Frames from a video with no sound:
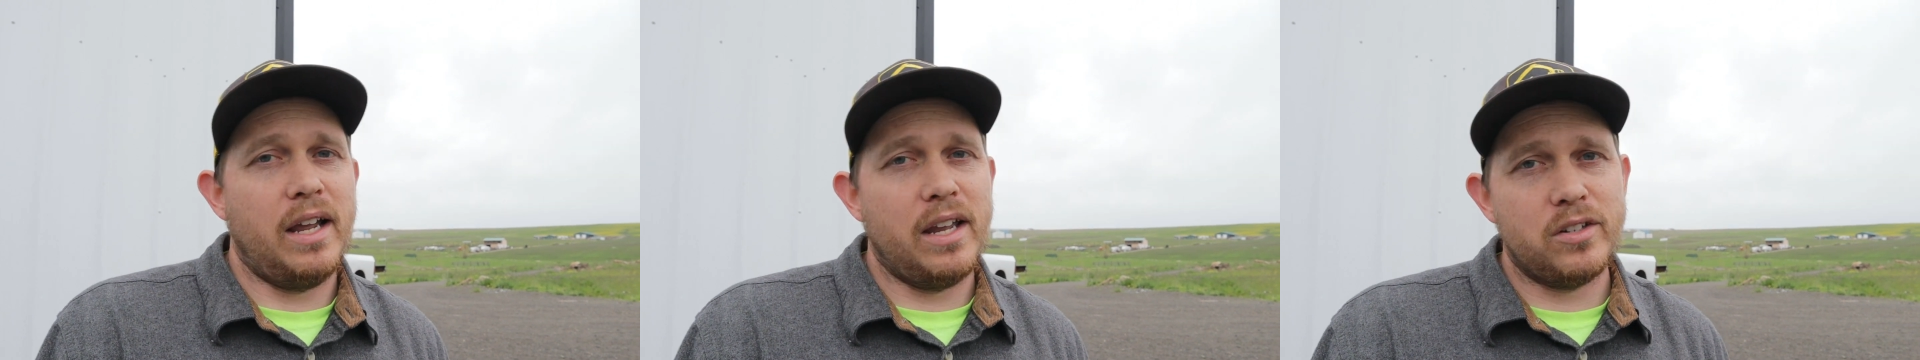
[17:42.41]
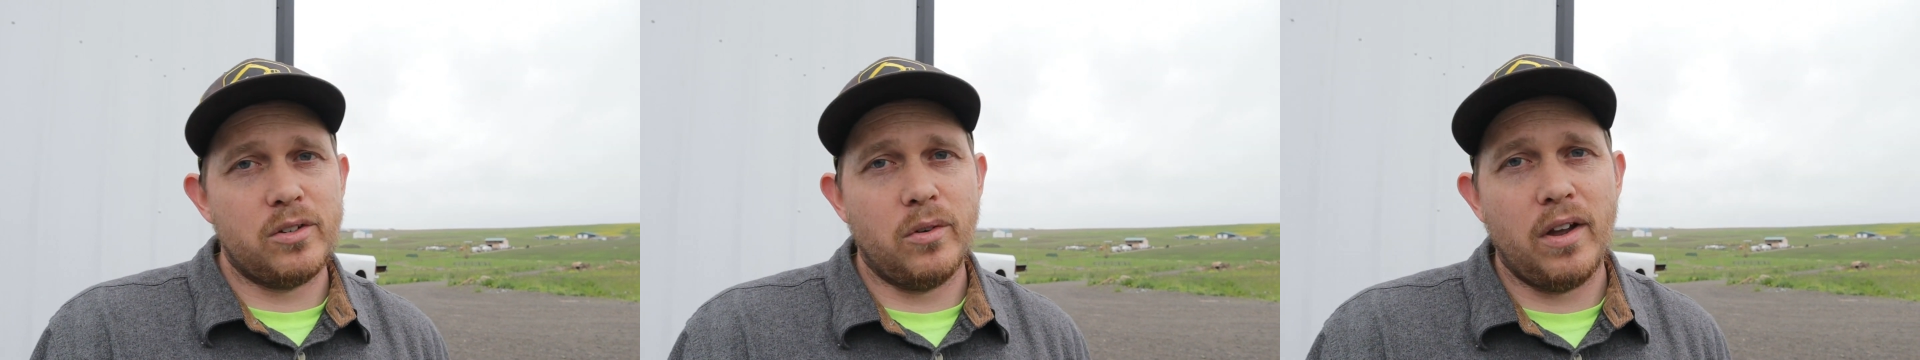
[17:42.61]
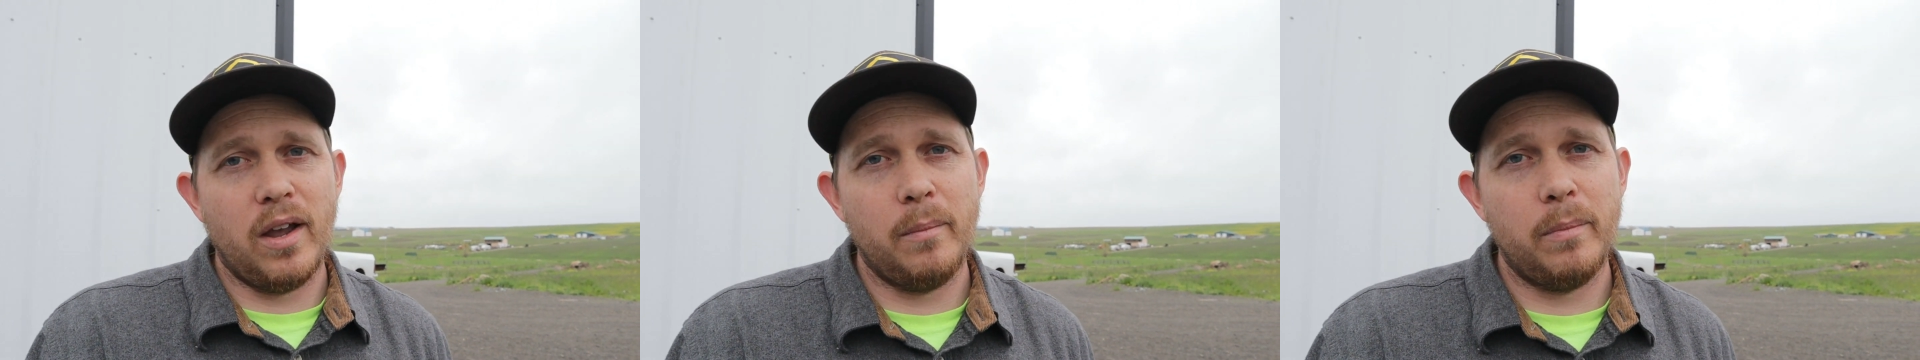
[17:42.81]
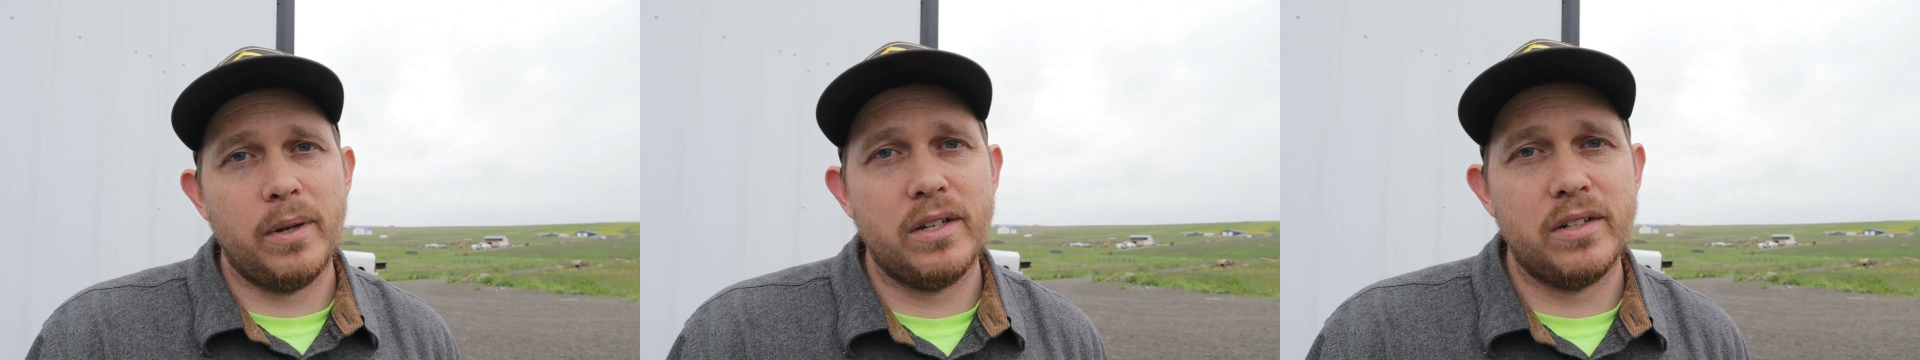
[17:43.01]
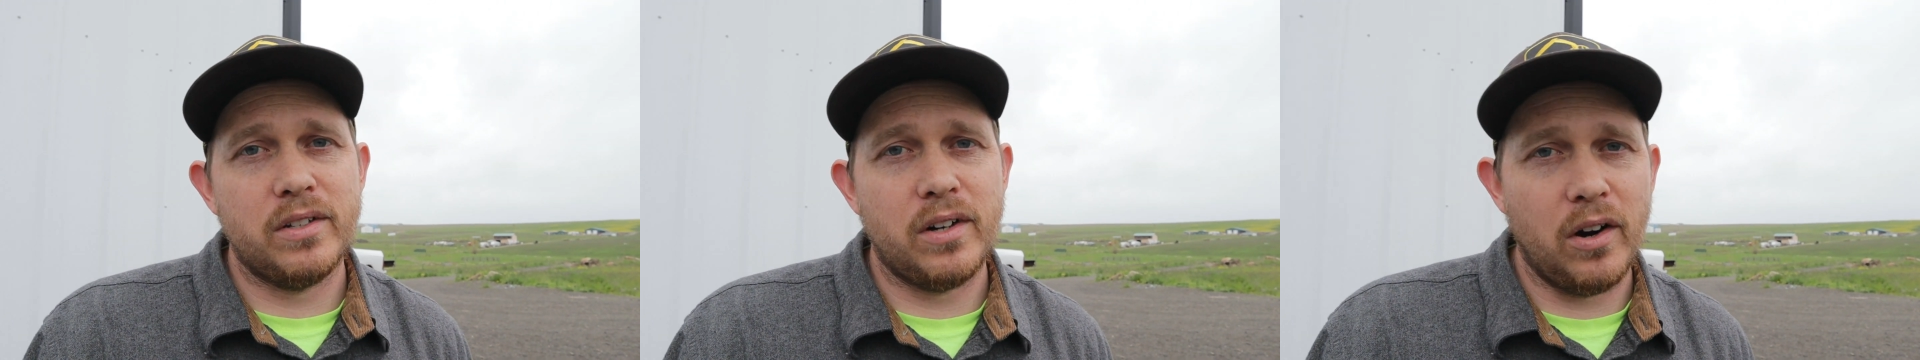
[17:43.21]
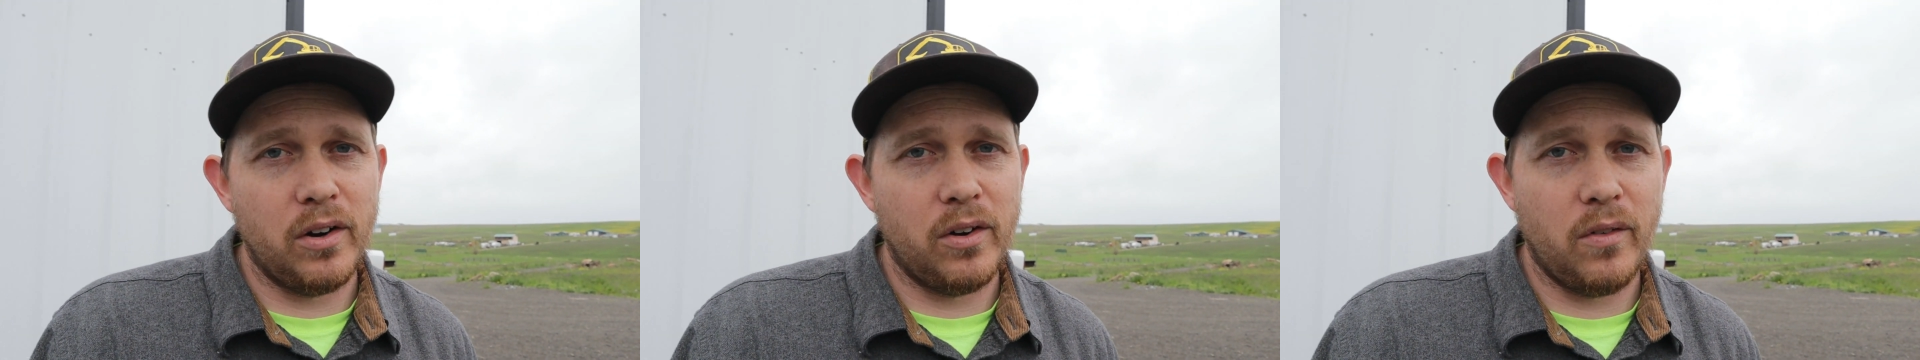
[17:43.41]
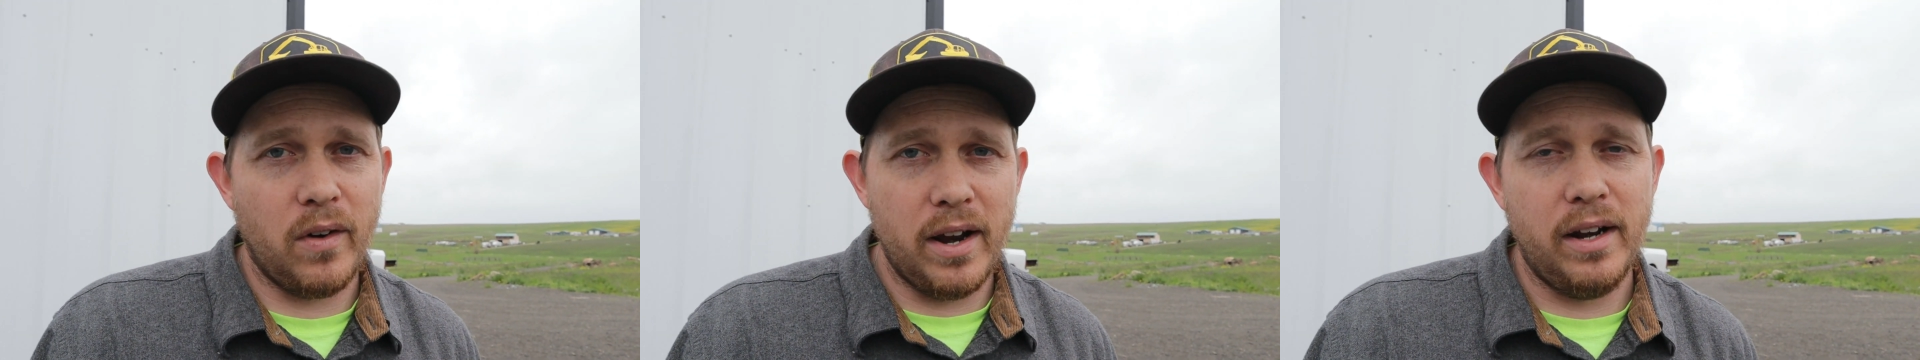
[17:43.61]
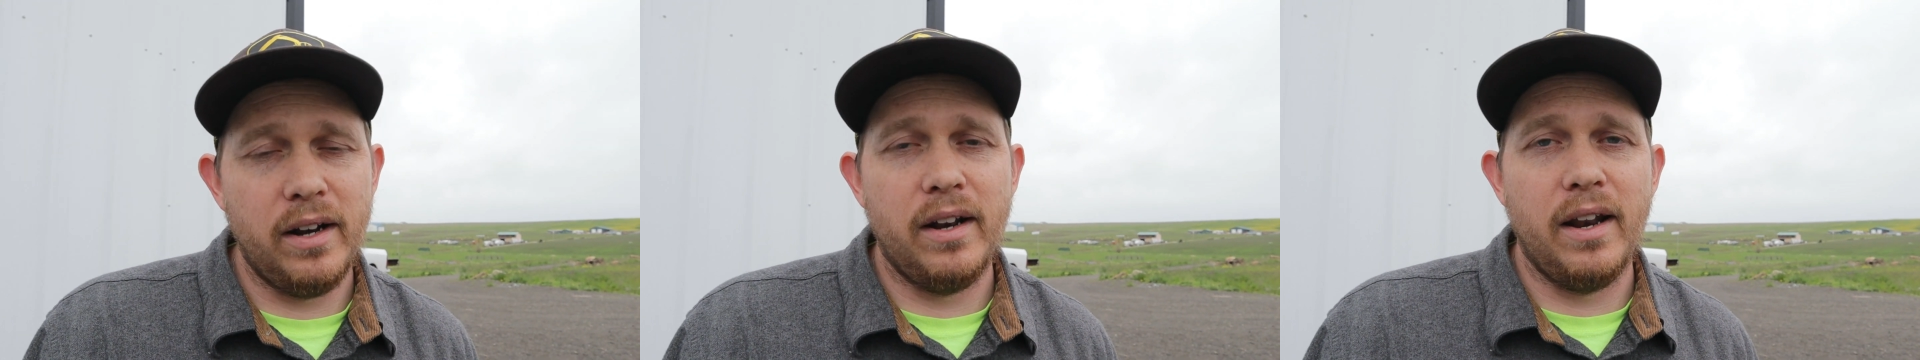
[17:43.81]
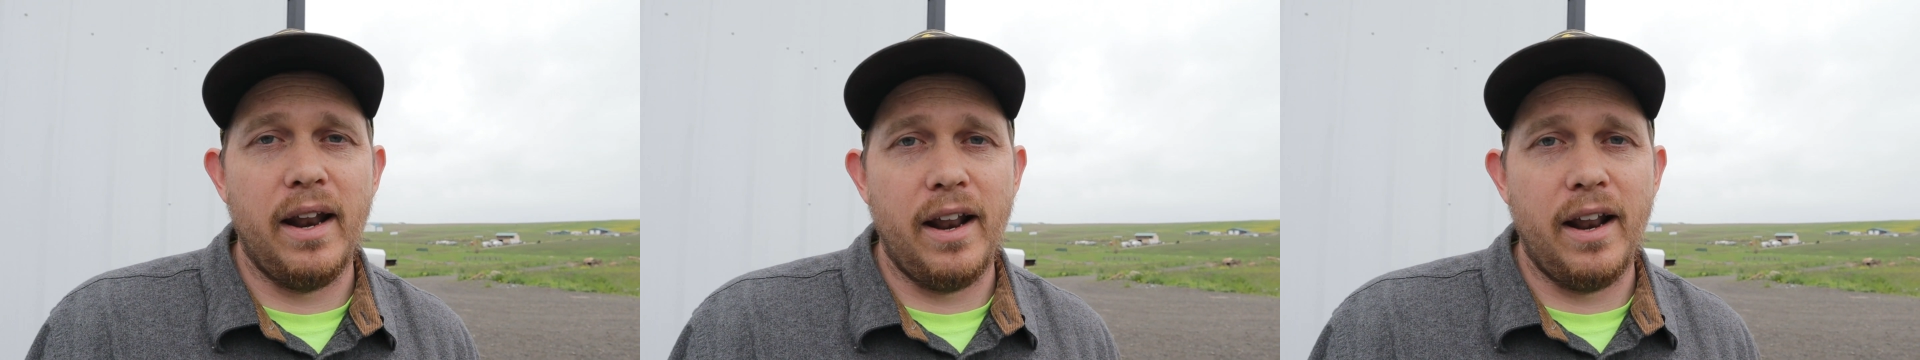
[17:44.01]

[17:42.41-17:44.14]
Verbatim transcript: and escrow companies are great